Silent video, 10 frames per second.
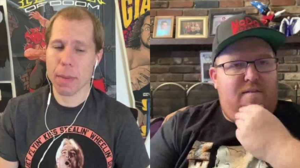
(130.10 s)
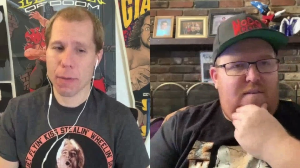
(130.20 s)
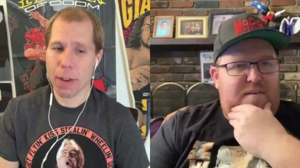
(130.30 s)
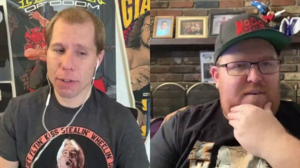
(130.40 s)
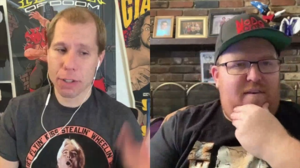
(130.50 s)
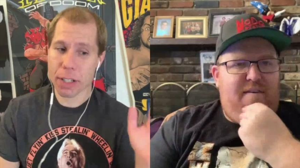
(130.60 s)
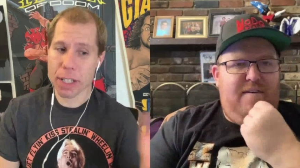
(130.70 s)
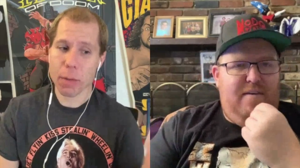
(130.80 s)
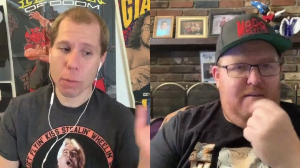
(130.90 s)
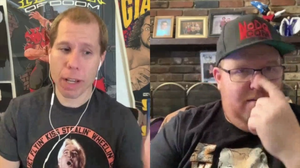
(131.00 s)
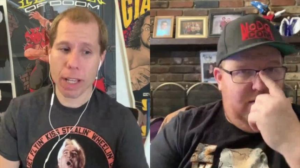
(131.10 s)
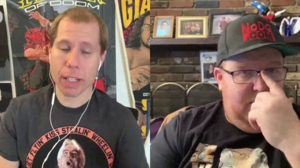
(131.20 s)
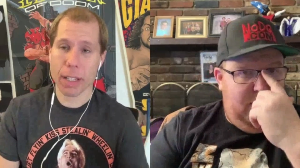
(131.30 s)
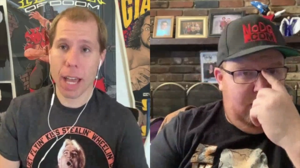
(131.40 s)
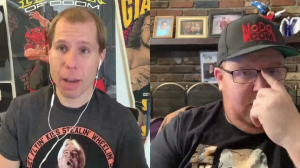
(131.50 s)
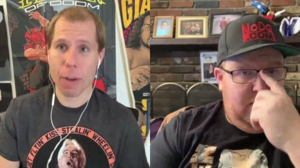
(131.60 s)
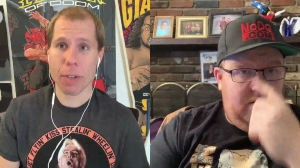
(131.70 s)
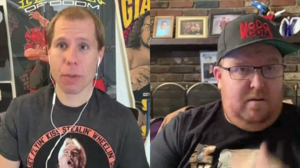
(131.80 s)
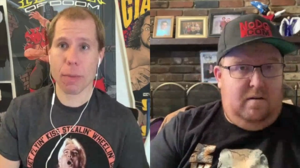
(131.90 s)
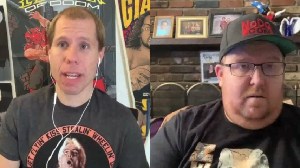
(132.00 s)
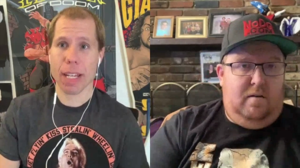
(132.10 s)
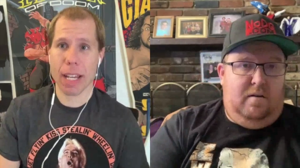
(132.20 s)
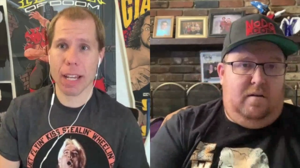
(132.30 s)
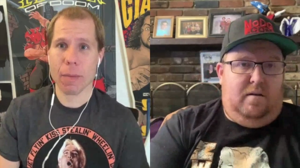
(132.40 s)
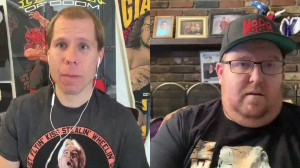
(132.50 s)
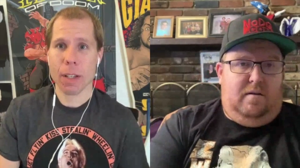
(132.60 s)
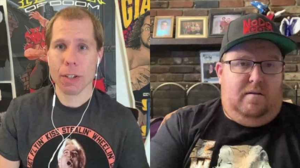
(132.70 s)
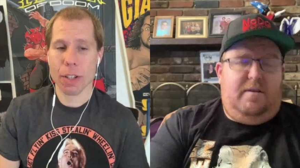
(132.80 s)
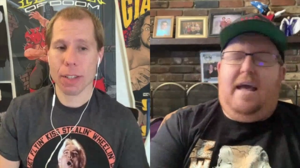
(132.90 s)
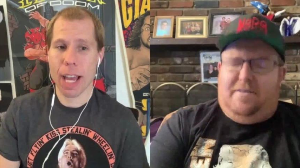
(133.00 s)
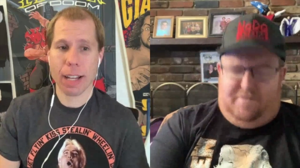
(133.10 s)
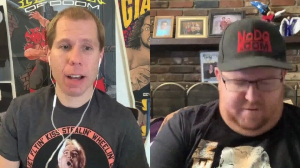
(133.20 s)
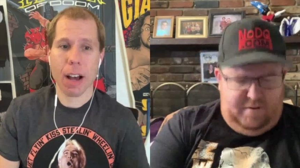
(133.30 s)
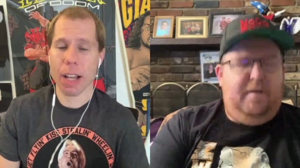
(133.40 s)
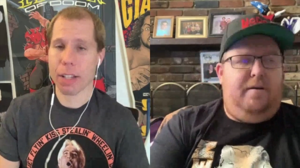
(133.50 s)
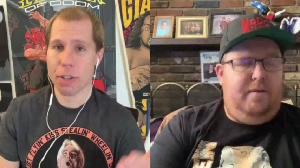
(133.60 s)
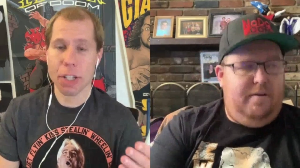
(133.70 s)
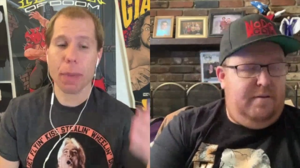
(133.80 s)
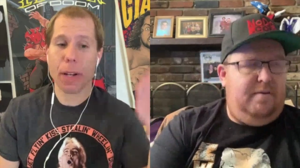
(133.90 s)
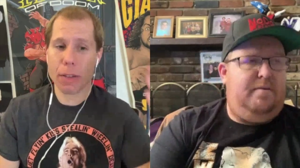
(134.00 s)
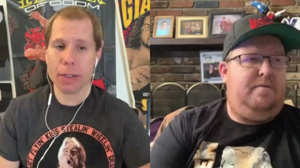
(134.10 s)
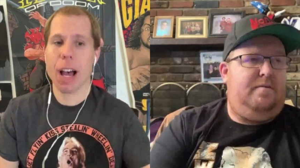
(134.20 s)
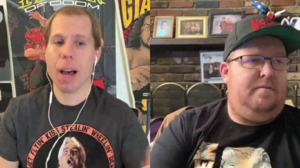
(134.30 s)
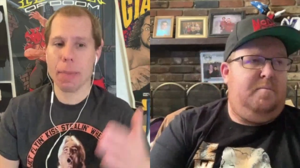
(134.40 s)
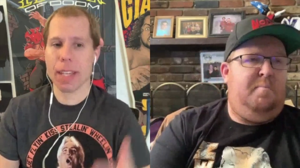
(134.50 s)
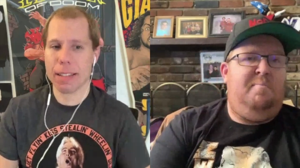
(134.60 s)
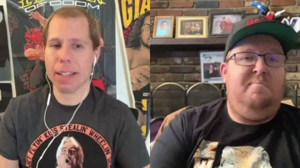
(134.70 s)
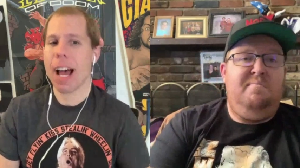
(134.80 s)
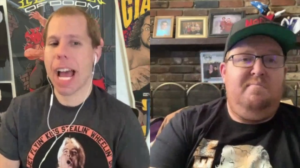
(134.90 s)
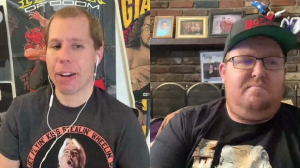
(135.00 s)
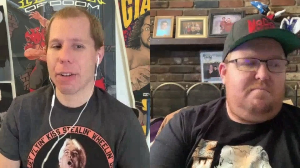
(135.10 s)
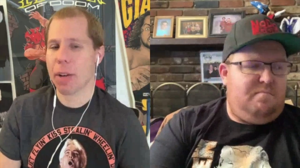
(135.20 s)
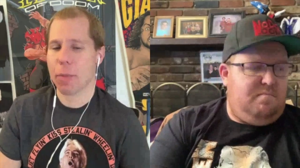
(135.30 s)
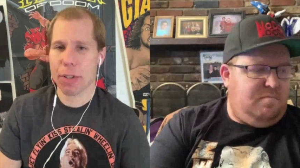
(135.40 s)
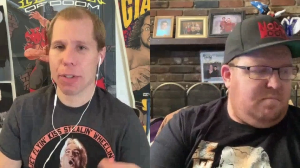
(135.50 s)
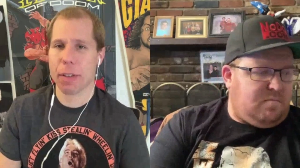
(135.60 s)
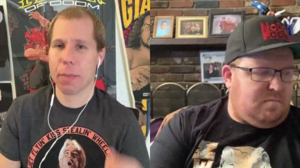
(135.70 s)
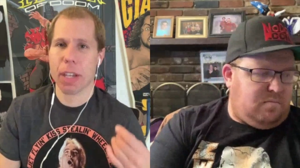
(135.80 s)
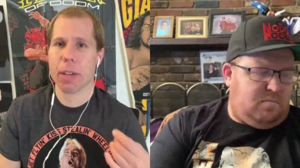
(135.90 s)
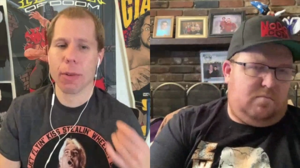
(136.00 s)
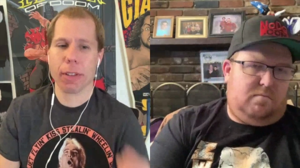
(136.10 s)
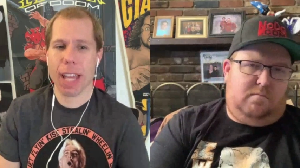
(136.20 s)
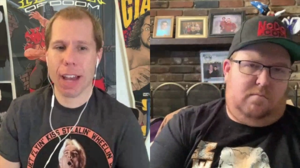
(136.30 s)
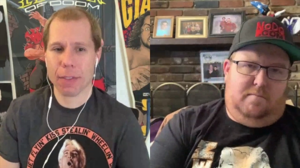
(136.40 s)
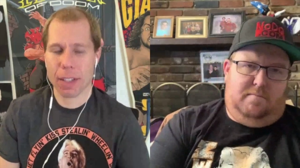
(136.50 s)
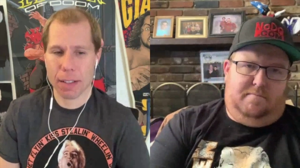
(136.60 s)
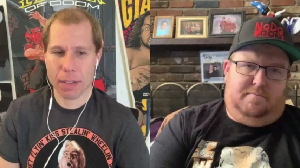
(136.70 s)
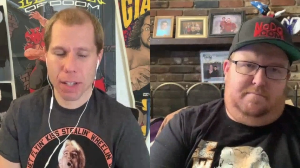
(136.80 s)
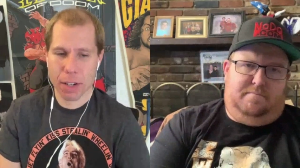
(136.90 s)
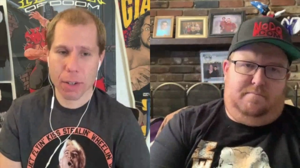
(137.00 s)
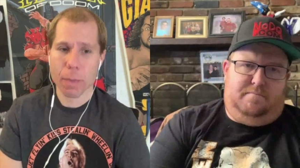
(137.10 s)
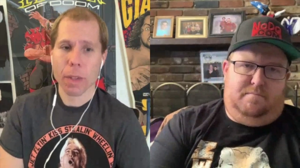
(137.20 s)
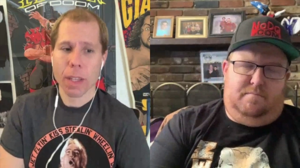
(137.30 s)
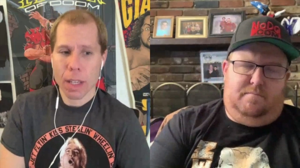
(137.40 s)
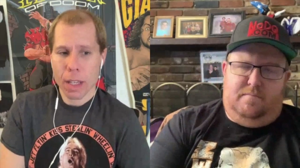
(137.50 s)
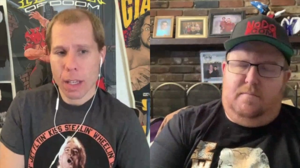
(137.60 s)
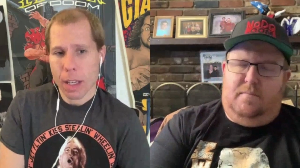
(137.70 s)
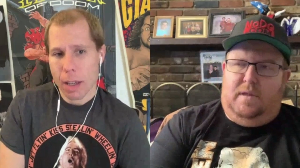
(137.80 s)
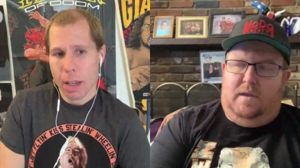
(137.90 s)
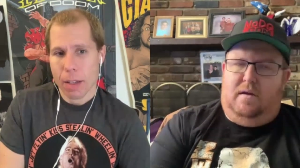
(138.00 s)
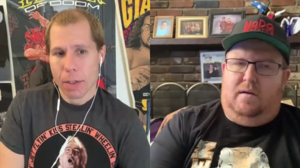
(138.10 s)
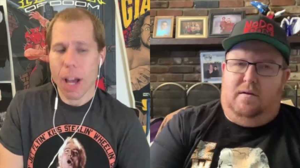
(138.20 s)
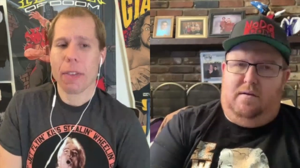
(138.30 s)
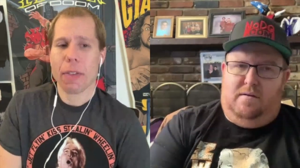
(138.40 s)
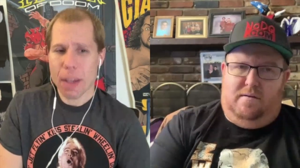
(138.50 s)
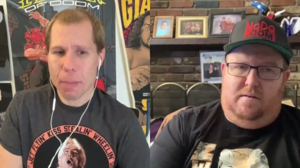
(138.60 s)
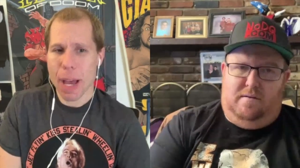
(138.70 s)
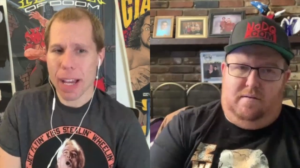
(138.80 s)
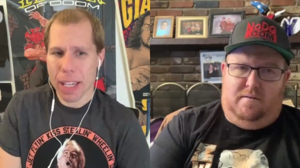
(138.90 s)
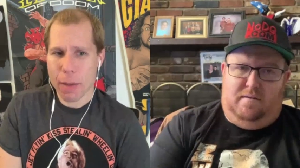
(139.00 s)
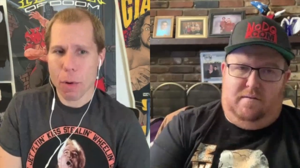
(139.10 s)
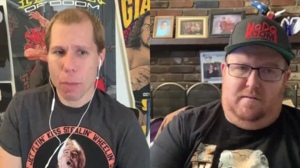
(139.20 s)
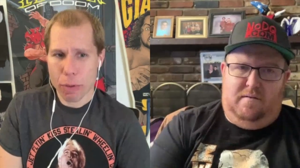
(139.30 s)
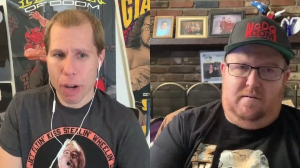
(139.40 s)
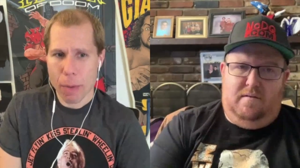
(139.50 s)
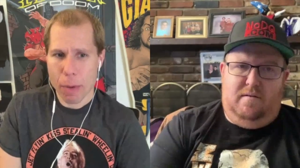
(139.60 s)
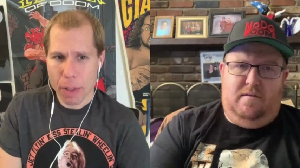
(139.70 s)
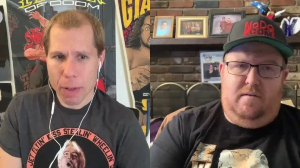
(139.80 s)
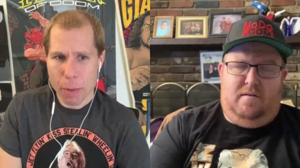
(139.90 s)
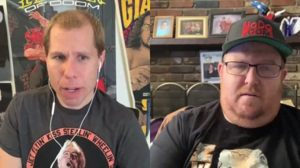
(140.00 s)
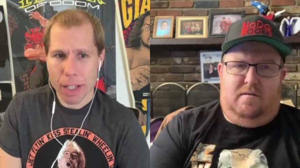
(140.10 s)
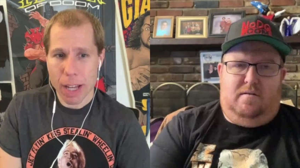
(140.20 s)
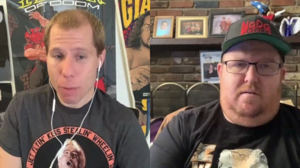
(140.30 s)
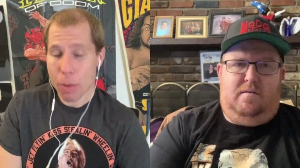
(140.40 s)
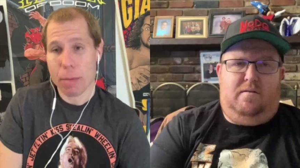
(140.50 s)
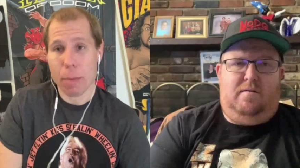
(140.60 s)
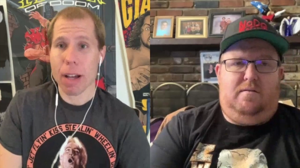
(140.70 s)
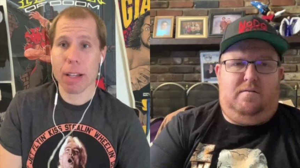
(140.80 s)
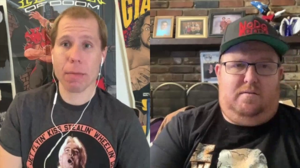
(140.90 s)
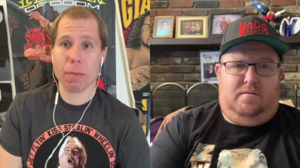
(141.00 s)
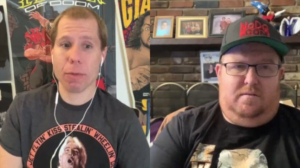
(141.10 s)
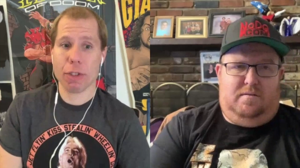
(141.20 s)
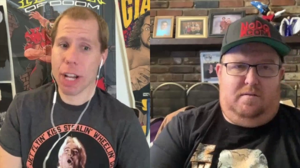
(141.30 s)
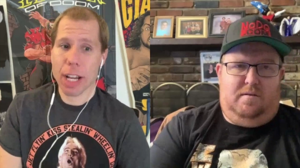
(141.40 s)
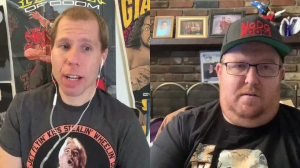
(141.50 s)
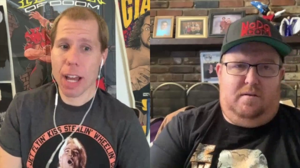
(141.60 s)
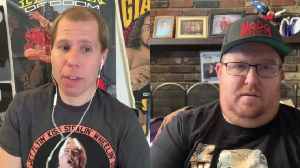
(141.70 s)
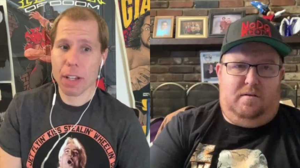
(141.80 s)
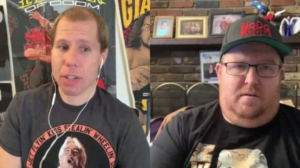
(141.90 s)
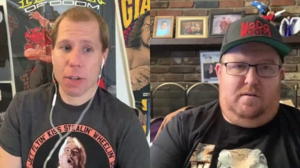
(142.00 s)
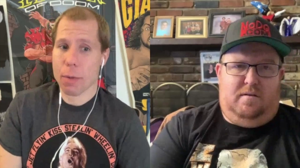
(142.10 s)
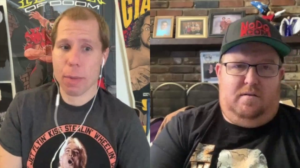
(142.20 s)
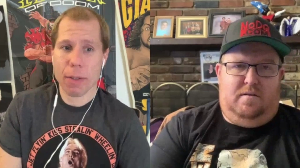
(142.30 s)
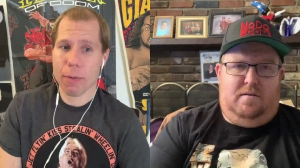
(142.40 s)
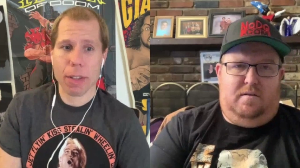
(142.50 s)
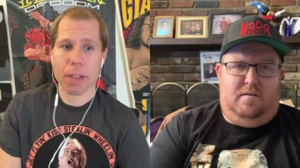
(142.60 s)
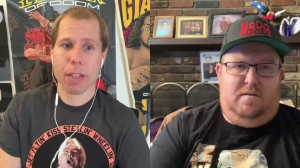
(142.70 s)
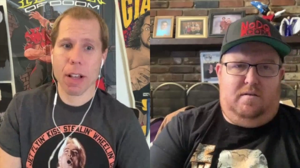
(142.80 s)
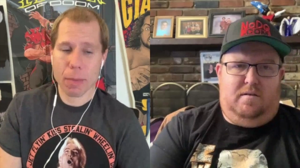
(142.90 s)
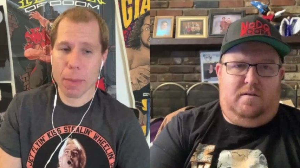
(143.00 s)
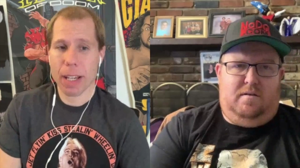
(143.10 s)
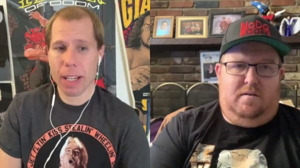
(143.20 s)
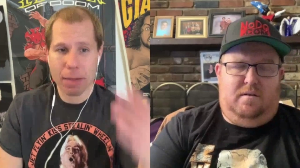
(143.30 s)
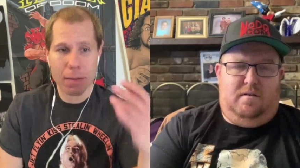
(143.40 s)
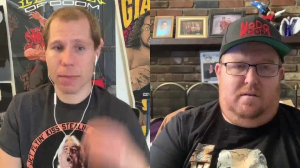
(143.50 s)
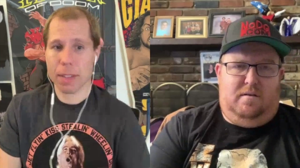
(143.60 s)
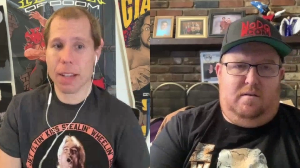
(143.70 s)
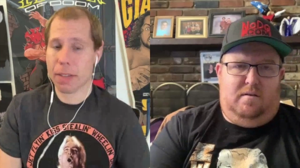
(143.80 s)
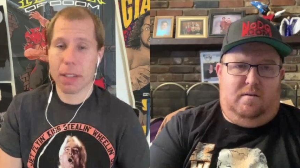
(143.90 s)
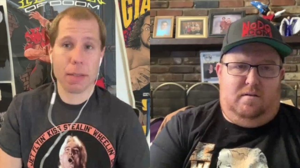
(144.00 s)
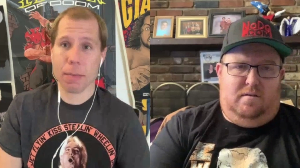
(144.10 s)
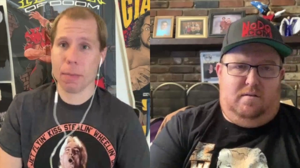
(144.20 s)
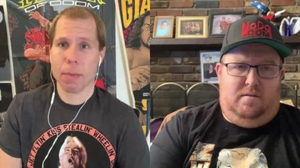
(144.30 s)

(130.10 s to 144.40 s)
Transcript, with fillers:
Speaker 1: to be fair, she did win at WrestleMania. She's yes. had a hot year. She's been on top the entire year, which is something you really have to consider. So I think Becky will probably win. I wouldn't mind Shayna. I think she would be a really solid pick. And Tessa,